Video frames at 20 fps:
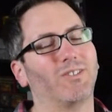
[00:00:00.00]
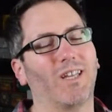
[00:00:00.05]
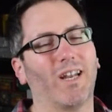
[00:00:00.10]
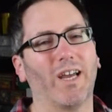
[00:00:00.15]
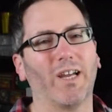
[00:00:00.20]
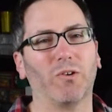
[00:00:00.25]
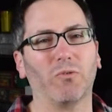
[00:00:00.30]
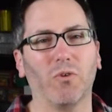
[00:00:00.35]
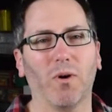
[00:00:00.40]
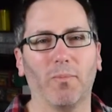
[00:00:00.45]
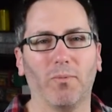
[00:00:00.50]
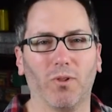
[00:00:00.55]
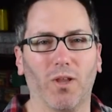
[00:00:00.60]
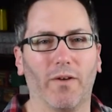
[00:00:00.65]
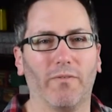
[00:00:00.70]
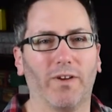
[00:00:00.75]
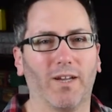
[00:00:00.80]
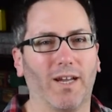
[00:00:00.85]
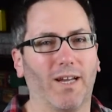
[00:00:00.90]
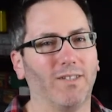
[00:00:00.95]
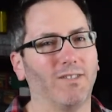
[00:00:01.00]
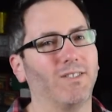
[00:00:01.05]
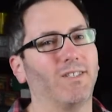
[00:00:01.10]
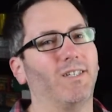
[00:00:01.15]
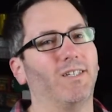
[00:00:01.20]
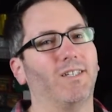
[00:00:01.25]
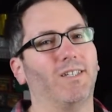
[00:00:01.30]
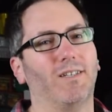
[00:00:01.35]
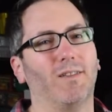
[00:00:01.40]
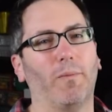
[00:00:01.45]
that I grew up loving as a
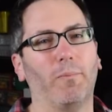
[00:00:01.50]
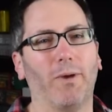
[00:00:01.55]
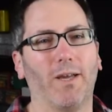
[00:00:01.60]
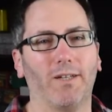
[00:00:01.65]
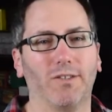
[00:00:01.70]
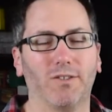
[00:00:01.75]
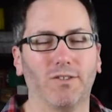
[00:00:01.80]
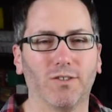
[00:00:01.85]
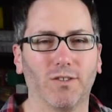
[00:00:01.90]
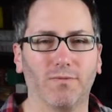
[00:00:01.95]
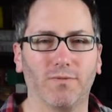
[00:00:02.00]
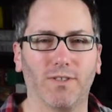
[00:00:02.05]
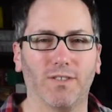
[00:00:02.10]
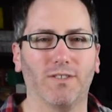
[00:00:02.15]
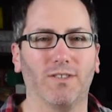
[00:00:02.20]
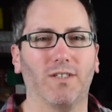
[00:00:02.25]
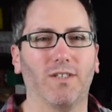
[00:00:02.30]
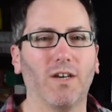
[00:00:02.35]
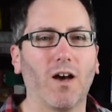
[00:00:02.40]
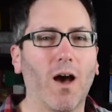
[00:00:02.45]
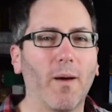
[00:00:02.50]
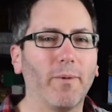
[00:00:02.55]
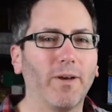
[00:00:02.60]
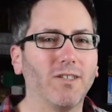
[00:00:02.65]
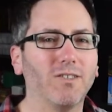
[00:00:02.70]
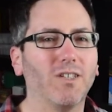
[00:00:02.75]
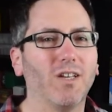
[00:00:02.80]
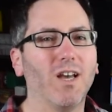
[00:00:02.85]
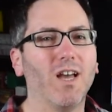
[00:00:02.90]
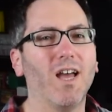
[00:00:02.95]
kid in the pages of DC
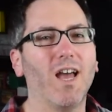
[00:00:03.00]
Comics,